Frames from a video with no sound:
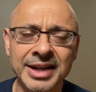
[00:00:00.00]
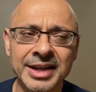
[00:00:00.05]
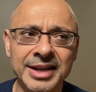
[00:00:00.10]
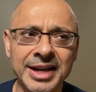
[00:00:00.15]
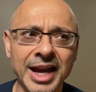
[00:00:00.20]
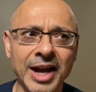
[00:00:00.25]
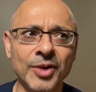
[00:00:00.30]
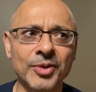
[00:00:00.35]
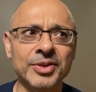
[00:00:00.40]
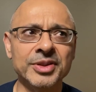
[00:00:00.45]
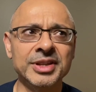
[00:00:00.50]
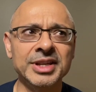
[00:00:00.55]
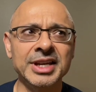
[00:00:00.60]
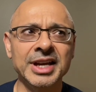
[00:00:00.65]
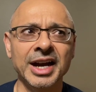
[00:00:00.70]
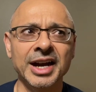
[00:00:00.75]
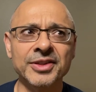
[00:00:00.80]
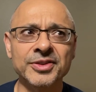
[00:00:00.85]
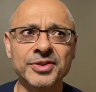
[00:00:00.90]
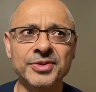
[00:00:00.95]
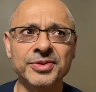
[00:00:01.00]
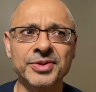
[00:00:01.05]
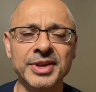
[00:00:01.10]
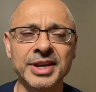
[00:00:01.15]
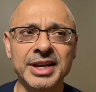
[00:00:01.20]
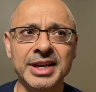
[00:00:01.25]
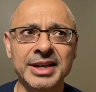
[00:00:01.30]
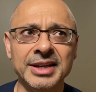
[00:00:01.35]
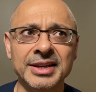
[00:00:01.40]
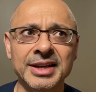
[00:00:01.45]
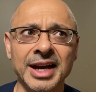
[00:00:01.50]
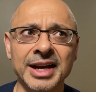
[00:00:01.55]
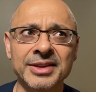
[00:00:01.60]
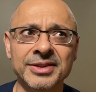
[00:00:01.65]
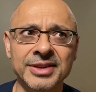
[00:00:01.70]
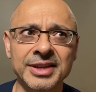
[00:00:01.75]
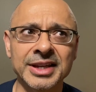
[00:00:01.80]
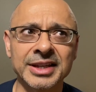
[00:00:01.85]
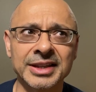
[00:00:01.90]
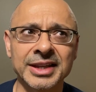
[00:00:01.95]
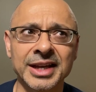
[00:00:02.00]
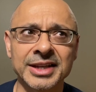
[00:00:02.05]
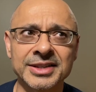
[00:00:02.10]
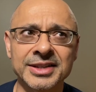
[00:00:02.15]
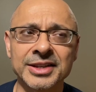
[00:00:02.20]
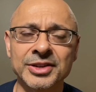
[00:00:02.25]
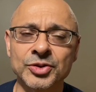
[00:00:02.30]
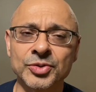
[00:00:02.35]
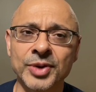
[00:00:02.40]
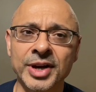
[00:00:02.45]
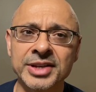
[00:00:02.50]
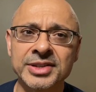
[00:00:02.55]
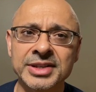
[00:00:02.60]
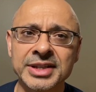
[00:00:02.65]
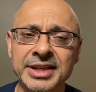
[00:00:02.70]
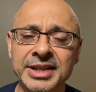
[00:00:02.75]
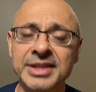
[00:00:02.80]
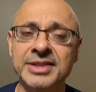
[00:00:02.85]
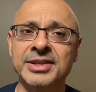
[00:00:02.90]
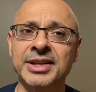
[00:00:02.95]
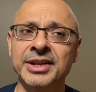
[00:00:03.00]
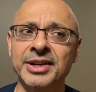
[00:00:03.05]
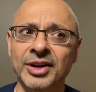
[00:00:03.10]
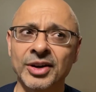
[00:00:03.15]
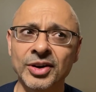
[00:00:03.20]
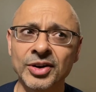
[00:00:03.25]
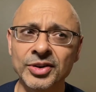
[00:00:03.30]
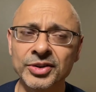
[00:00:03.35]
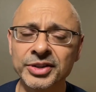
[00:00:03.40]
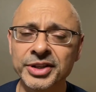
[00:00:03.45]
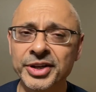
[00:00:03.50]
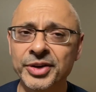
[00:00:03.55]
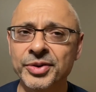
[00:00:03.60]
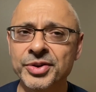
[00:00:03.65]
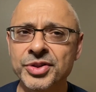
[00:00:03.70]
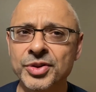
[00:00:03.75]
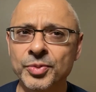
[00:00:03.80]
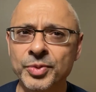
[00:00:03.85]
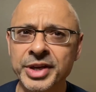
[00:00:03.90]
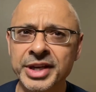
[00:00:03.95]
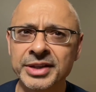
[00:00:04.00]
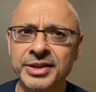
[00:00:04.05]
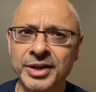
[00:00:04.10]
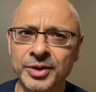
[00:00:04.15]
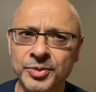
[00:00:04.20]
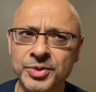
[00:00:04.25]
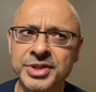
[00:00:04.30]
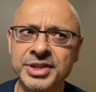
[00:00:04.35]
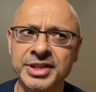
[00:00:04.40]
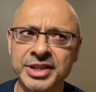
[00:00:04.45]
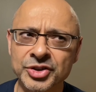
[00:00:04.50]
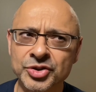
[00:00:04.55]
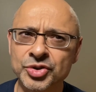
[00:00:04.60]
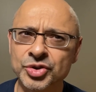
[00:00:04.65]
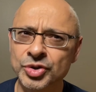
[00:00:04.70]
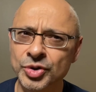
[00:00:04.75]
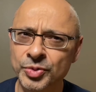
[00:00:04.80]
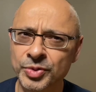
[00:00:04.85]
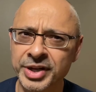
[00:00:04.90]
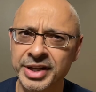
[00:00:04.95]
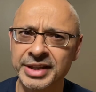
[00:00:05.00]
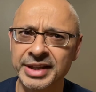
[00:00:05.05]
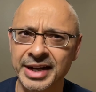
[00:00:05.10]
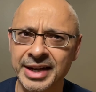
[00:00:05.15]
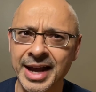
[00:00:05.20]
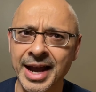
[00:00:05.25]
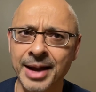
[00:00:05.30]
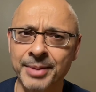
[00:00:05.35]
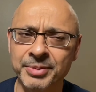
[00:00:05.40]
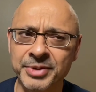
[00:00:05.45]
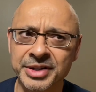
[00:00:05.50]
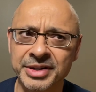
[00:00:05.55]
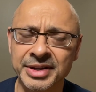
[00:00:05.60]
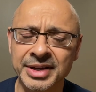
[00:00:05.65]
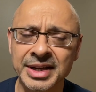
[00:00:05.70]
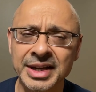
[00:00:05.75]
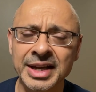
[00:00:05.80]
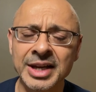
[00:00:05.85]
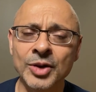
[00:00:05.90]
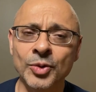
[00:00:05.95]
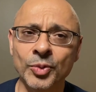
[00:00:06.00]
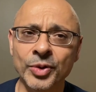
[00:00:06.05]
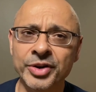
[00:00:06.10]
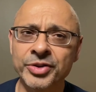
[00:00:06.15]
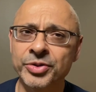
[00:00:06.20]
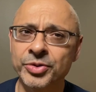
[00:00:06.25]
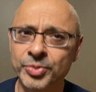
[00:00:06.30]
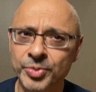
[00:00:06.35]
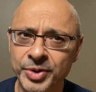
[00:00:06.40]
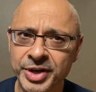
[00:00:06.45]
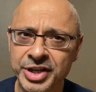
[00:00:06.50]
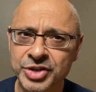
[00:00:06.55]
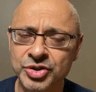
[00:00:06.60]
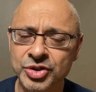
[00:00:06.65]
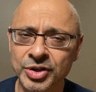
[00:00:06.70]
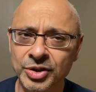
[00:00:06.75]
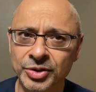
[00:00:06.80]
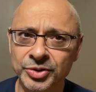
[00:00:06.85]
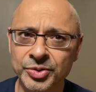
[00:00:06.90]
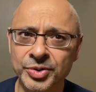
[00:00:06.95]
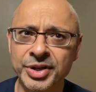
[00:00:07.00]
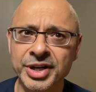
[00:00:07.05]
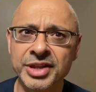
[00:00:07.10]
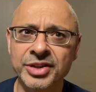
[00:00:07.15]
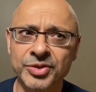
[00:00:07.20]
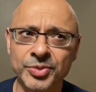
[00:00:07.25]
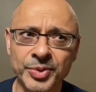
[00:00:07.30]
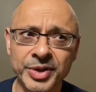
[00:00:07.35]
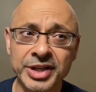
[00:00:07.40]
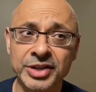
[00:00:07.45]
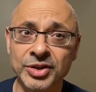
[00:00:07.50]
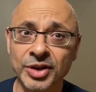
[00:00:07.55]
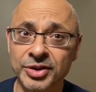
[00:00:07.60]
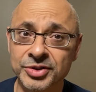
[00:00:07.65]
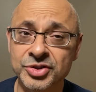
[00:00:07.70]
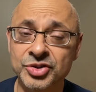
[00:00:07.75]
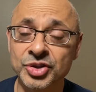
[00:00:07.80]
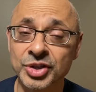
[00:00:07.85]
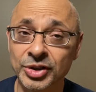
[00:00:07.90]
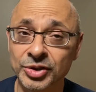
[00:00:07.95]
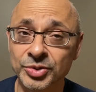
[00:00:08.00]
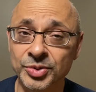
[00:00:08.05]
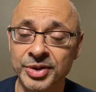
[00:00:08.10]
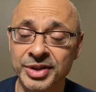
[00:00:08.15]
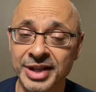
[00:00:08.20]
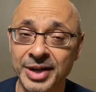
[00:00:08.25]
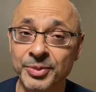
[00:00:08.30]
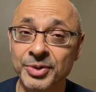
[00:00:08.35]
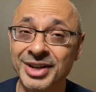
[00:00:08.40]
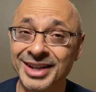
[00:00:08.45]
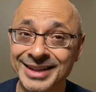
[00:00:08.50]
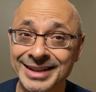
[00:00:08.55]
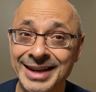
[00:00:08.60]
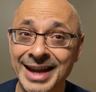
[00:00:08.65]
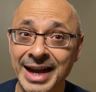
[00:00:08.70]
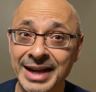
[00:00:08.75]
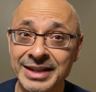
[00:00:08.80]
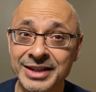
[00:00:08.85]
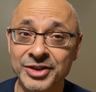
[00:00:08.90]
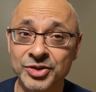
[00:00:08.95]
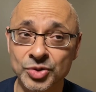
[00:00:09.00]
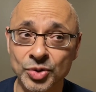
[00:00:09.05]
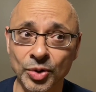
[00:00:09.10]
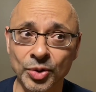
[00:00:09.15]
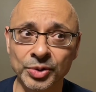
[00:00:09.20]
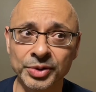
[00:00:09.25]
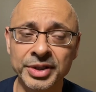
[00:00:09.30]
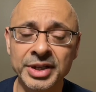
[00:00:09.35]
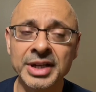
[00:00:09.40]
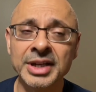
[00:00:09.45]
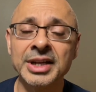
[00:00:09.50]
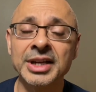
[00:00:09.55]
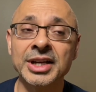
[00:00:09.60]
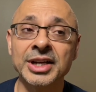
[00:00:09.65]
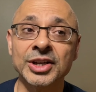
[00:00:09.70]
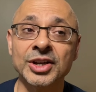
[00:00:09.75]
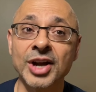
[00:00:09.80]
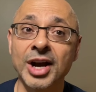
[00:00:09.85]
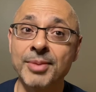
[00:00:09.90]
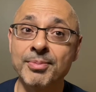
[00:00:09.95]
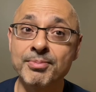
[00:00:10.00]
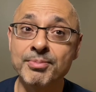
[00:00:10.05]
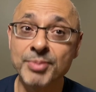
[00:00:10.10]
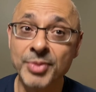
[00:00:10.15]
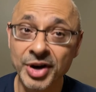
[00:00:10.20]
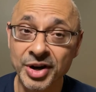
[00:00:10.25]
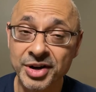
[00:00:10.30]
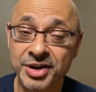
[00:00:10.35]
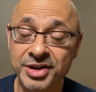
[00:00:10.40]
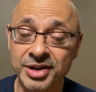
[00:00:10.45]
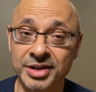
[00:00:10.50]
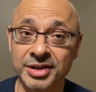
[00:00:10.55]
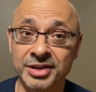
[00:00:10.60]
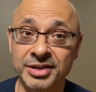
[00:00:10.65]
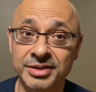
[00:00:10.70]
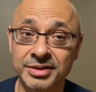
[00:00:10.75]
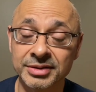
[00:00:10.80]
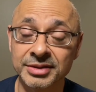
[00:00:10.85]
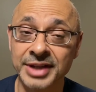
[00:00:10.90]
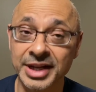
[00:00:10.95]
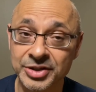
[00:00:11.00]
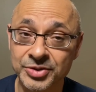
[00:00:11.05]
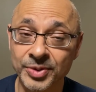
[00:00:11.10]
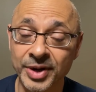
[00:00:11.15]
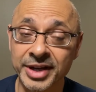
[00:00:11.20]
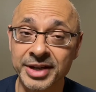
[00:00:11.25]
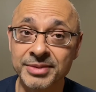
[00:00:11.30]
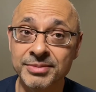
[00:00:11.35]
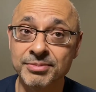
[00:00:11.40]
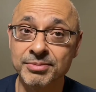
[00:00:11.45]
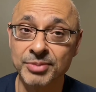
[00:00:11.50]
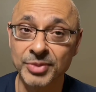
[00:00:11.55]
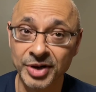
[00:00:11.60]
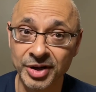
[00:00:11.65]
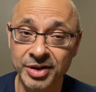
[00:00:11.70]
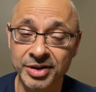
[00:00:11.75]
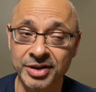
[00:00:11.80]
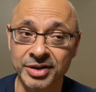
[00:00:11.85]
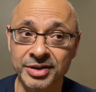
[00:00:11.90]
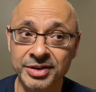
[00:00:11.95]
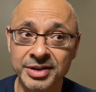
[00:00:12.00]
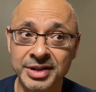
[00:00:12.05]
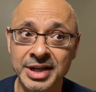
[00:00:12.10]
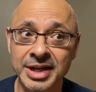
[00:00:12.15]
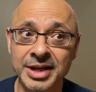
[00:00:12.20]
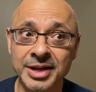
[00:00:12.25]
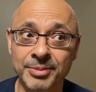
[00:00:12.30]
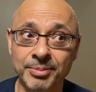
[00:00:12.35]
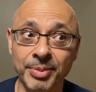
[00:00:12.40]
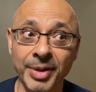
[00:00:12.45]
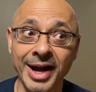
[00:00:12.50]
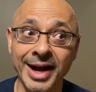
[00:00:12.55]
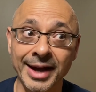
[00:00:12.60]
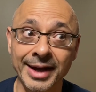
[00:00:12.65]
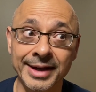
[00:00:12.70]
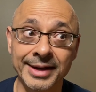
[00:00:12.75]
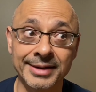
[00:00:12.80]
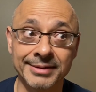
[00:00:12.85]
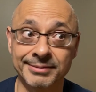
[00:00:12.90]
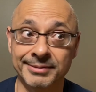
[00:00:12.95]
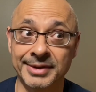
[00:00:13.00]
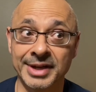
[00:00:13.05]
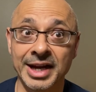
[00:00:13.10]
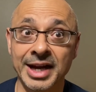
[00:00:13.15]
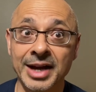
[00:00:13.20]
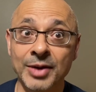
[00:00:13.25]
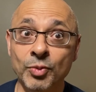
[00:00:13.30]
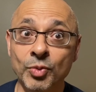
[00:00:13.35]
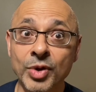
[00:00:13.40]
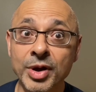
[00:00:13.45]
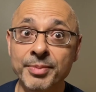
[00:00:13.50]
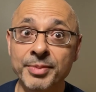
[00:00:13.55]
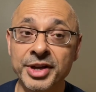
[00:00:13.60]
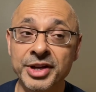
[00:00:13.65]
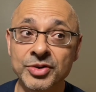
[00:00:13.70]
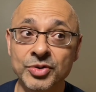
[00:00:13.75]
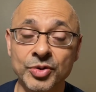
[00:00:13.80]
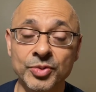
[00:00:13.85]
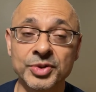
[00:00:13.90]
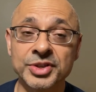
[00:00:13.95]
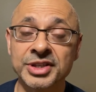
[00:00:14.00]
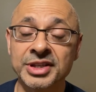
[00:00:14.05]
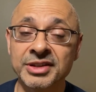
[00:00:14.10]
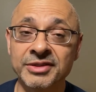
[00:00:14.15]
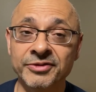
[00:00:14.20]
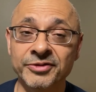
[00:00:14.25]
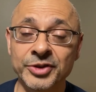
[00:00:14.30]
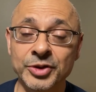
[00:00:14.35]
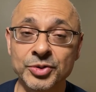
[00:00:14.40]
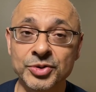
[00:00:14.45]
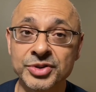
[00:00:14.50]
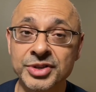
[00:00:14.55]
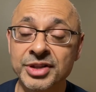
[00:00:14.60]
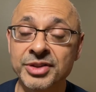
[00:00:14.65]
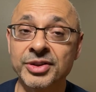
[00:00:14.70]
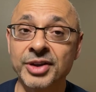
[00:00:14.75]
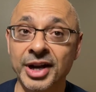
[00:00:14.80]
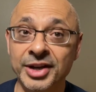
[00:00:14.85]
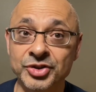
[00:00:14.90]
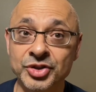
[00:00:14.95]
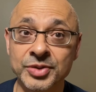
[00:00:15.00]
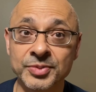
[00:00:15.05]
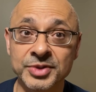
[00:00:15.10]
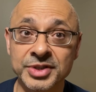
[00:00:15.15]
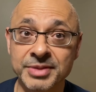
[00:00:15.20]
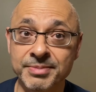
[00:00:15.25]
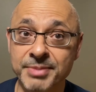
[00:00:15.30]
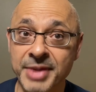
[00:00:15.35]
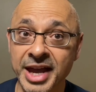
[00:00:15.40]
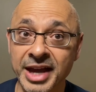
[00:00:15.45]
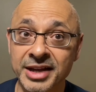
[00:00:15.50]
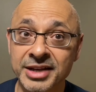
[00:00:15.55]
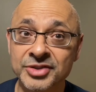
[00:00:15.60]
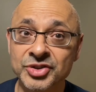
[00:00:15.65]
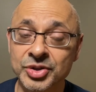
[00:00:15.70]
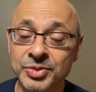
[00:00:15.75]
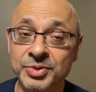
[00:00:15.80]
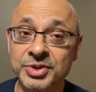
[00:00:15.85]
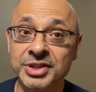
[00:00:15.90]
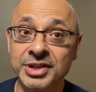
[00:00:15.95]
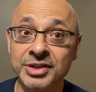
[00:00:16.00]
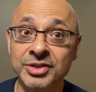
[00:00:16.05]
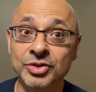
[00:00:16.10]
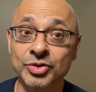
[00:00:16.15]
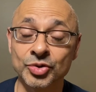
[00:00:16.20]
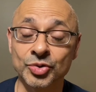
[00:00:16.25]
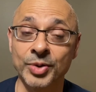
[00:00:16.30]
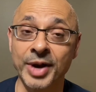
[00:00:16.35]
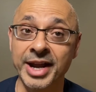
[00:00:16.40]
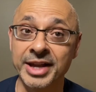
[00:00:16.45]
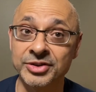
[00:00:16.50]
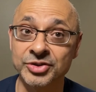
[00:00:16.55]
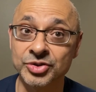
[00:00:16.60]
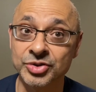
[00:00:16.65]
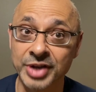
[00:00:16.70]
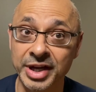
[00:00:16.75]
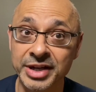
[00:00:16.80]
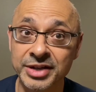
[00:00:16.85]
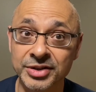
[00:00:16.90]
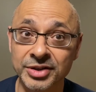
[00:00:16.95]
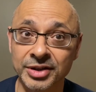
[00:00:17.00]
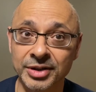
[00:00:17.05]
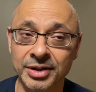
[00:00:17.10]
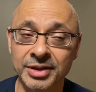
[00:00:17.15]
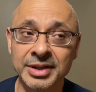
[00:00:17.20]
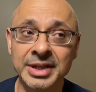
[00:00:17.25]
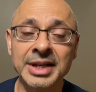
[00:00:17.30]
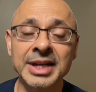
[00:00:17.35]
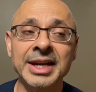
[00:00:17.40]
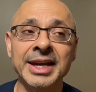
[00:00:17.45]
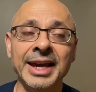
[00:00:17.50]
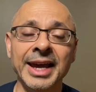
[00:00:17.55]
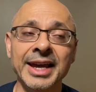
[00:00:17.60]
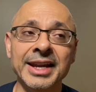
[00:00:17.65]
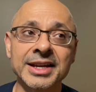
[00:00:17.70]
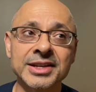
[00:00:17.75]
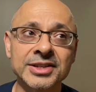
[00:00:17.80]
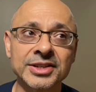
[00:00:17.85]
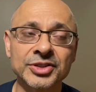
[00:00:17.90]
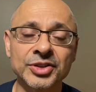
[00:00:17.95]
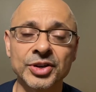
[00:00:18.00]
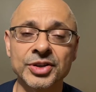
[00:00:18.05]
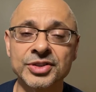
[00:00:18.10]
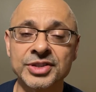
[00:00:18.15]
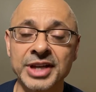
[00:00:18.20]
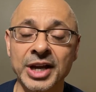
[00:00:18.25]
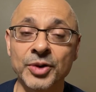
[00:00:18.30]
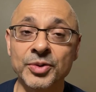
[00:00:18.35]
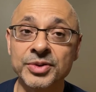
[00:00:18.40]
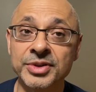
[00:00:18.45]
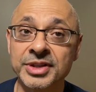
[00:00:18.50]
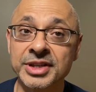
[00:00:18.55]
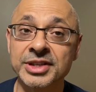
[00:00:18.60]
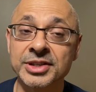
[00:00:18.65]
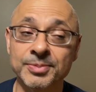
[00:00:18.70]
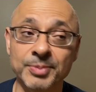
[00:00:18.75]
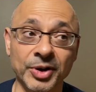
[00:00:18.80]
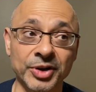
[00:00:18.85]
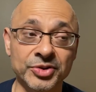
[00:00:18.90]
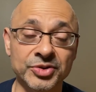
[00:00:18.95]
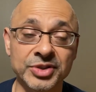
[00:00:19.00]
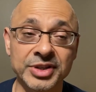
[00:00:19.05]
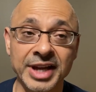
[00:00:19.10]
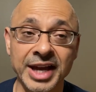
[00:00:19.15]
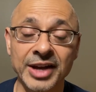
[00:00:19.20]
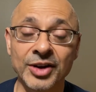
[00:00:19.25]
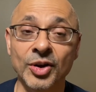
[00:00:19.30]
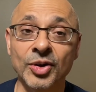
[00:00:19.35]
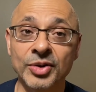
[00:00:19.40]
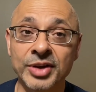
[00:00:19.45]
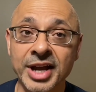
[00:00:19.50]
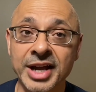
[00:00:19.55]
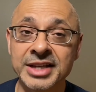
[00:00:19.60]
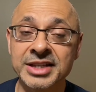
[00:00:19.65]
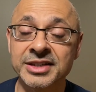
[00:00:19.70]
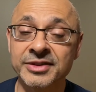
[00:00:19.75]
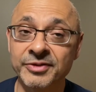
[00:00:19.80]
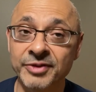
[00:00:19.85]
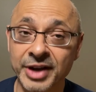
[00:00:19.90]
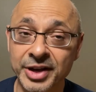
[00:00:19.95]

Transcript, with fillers: Now, the other thing I think that's interesting is that earlier in the week, there was this shooting that happened where three children and three adults, children that were like nine years old, got murdered. That's right, murdered by a woman who was confused and thought she was a man. She was a transgender. And as it turns out, this person had all kinds of